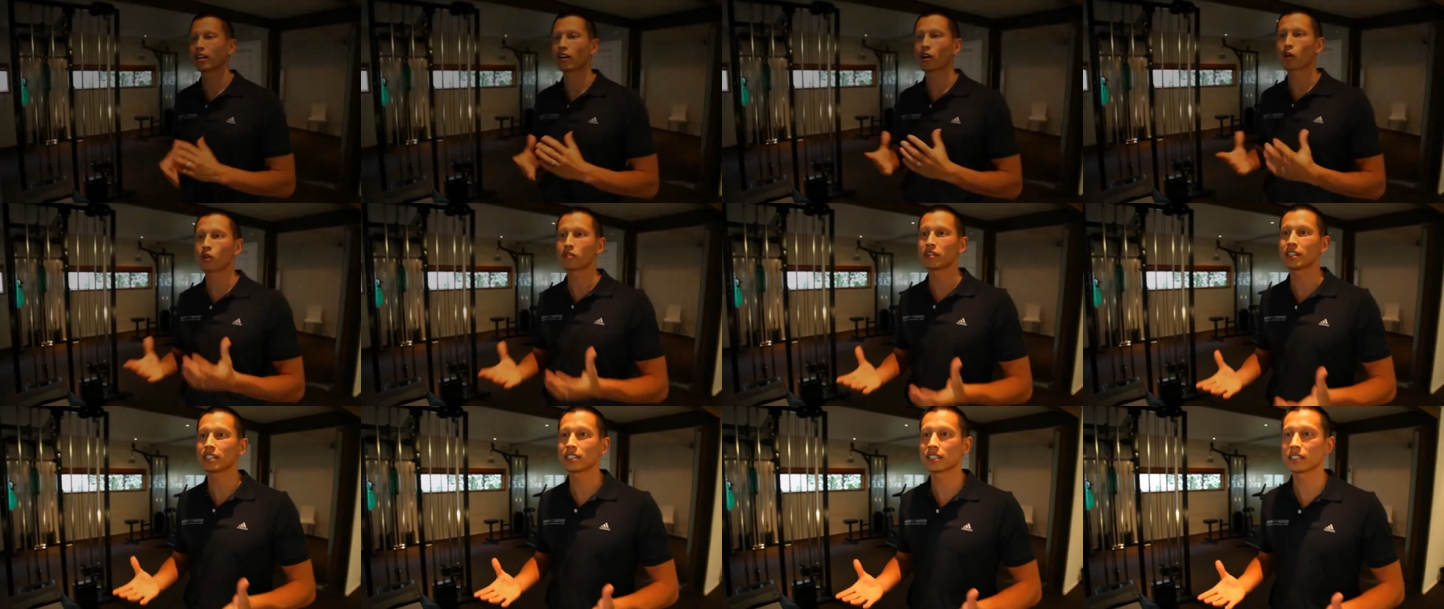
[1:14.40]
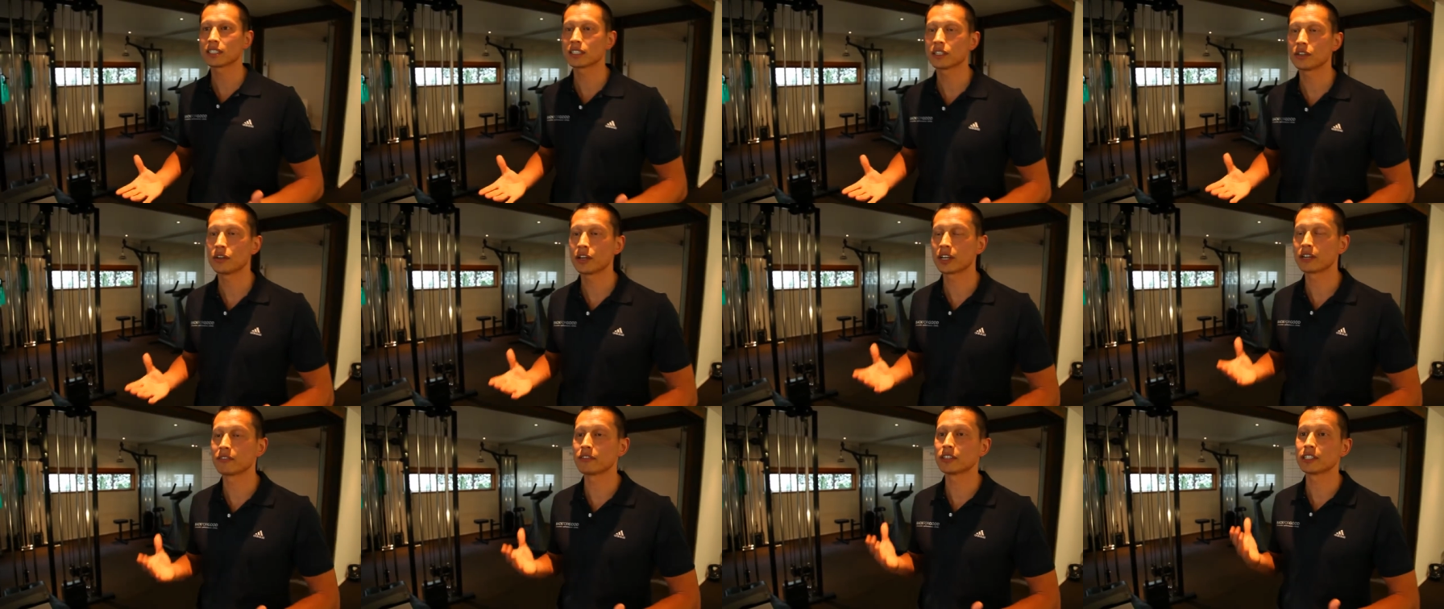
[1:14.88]
hold of us? You
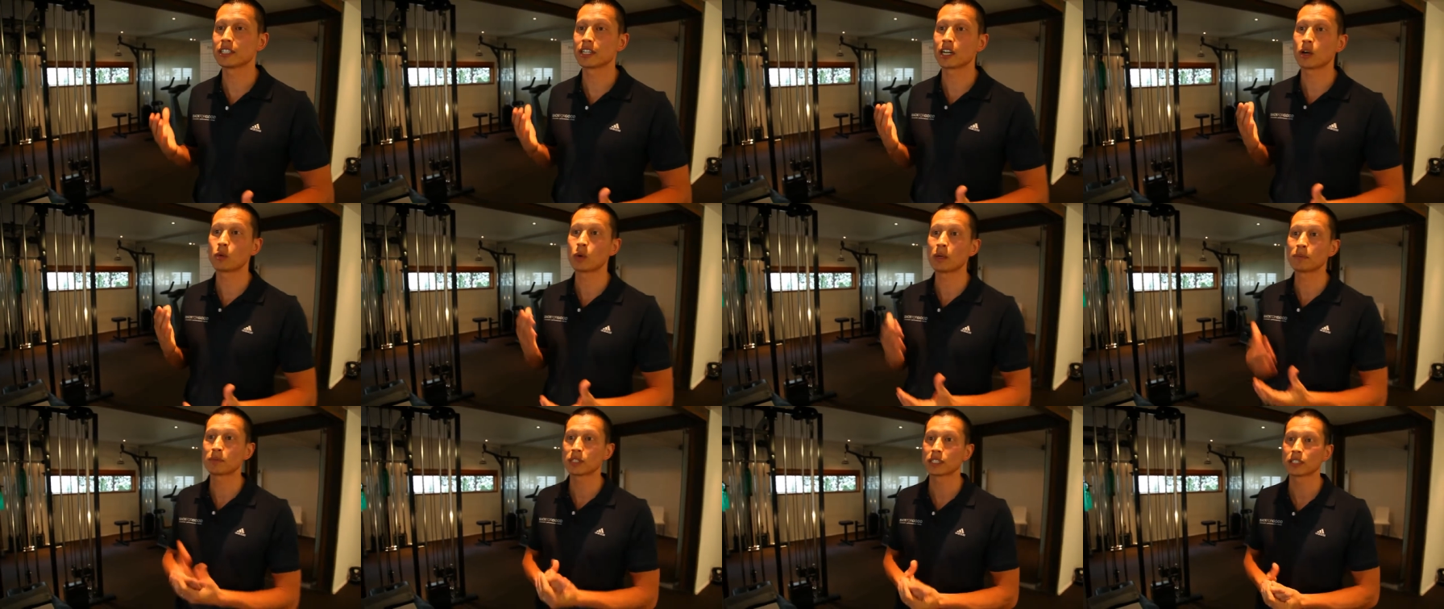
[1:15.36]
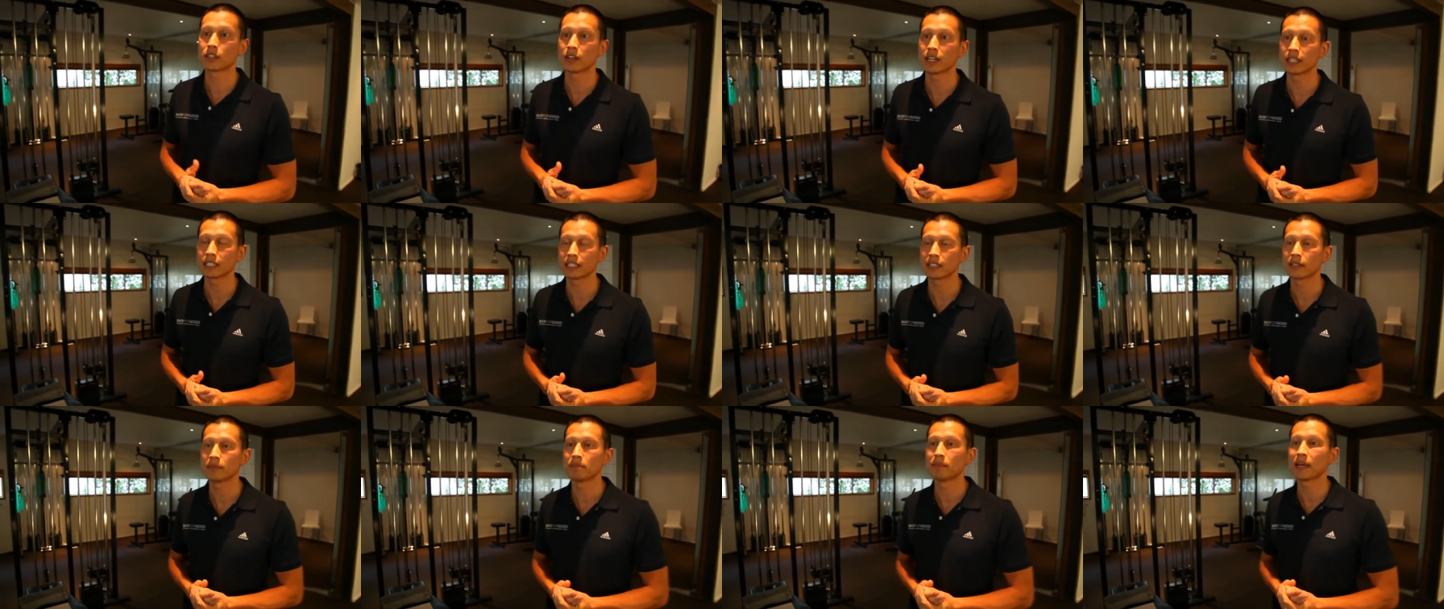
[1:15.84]
can visit our
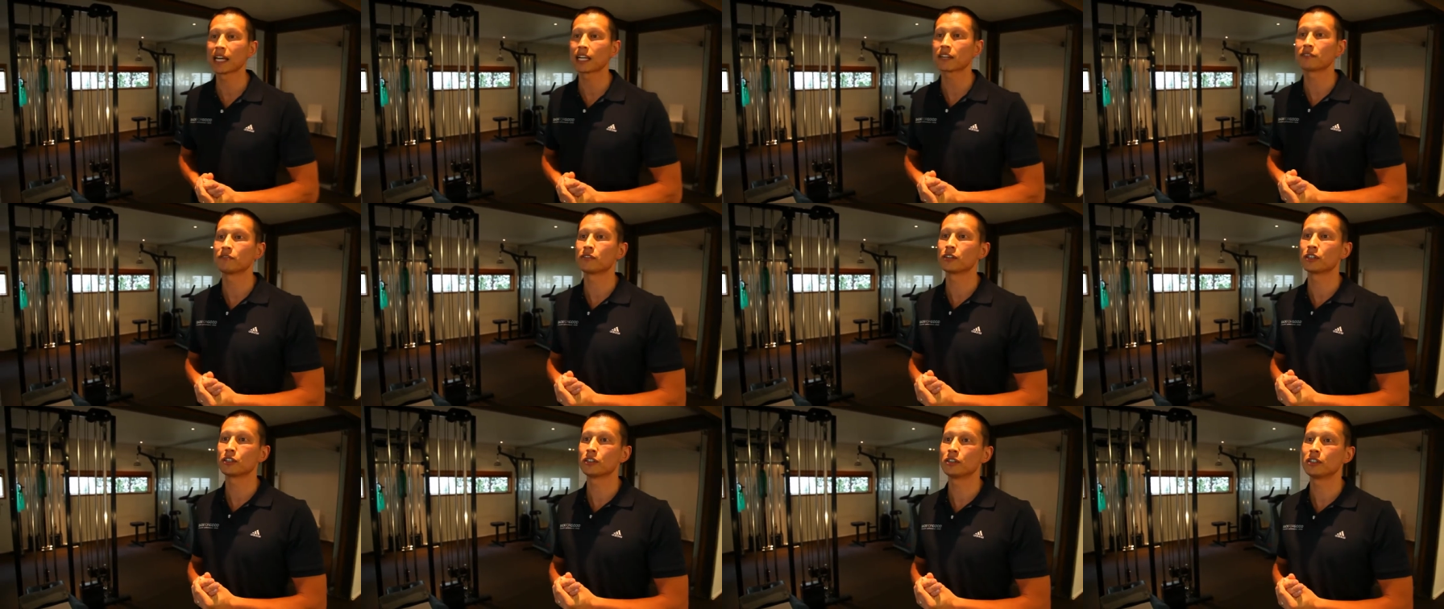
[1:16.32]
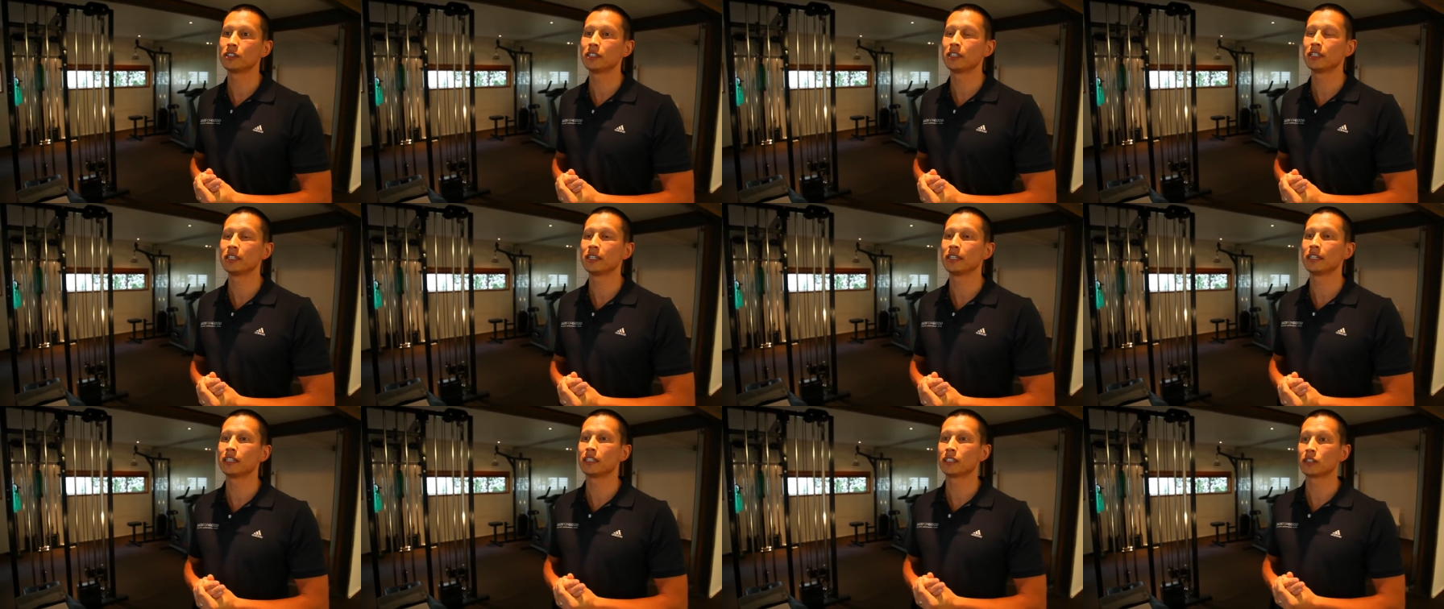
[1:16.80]
website back for good
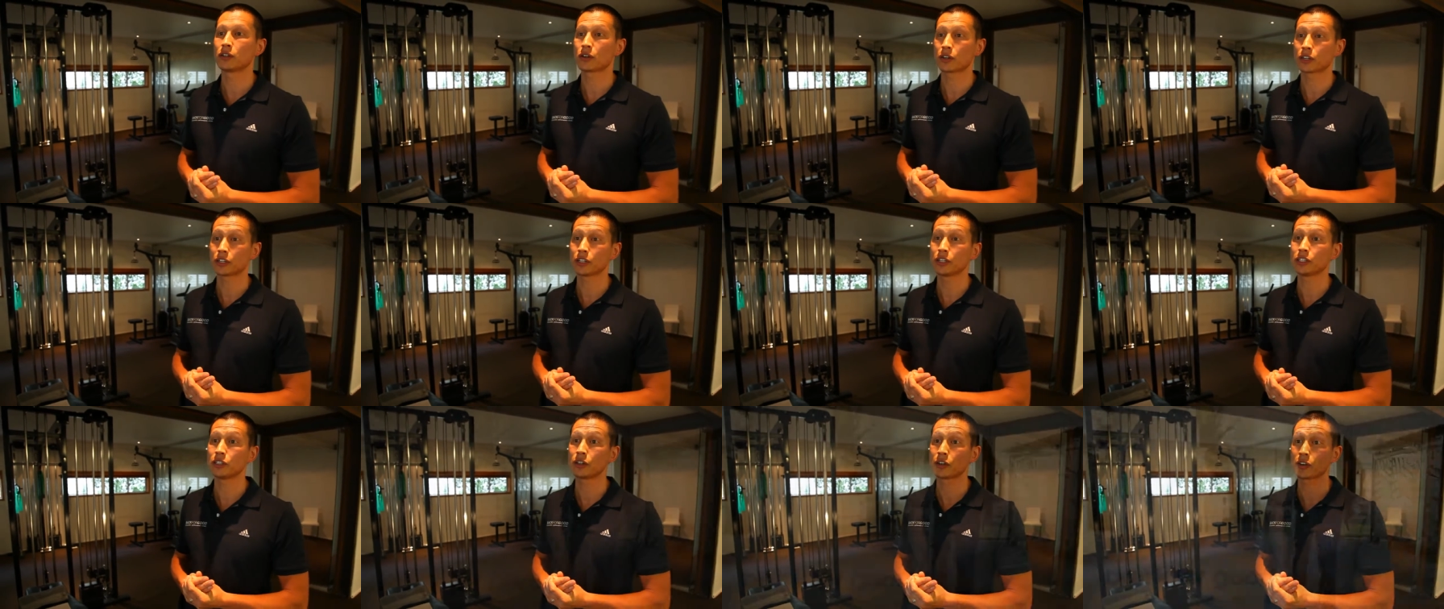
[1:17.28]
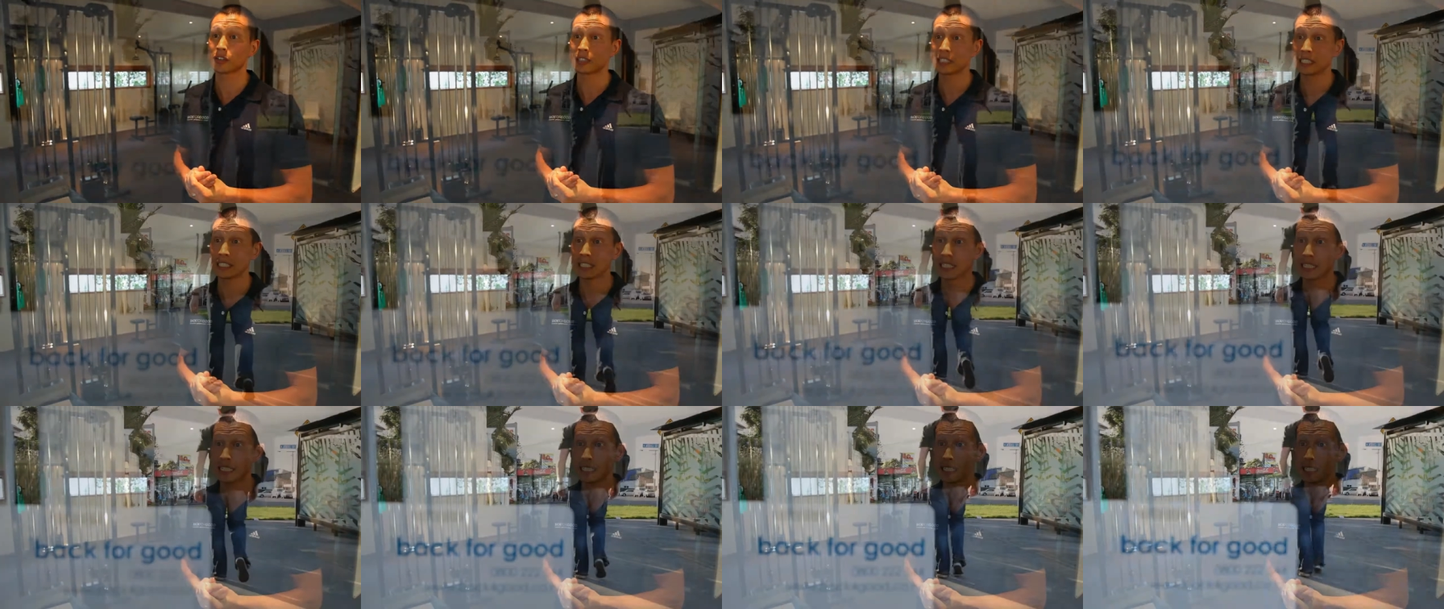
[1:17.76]
dot co dot n
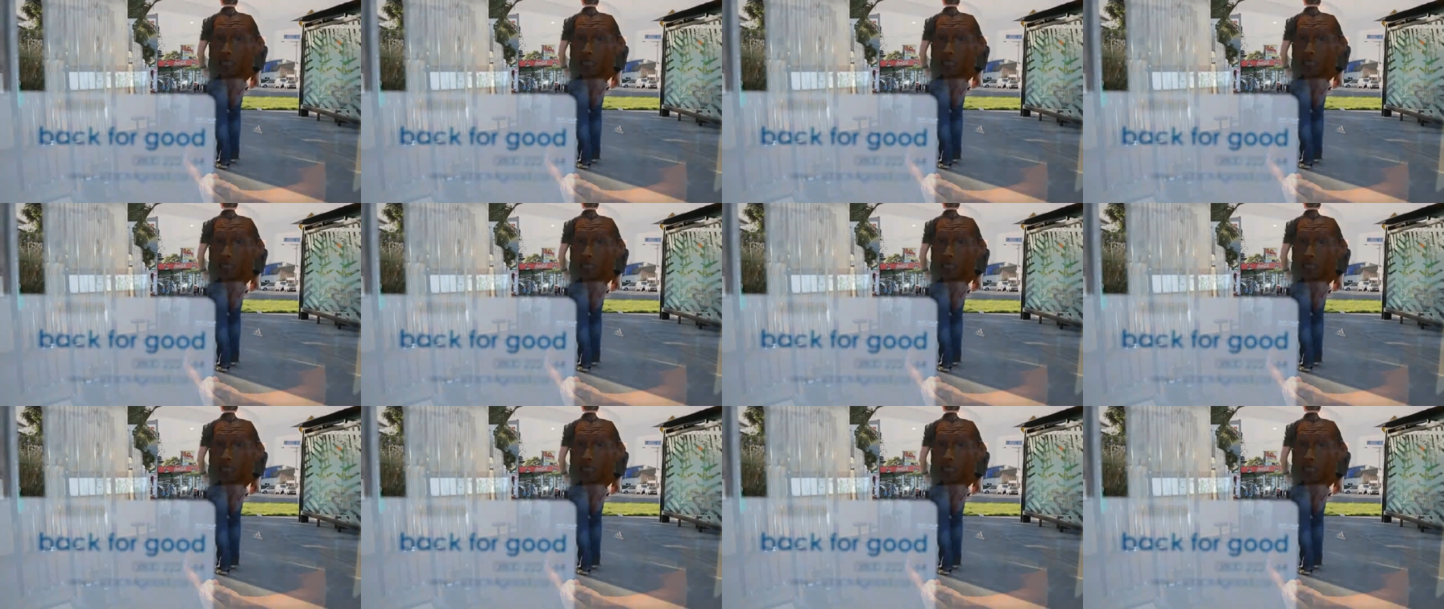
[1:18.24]
z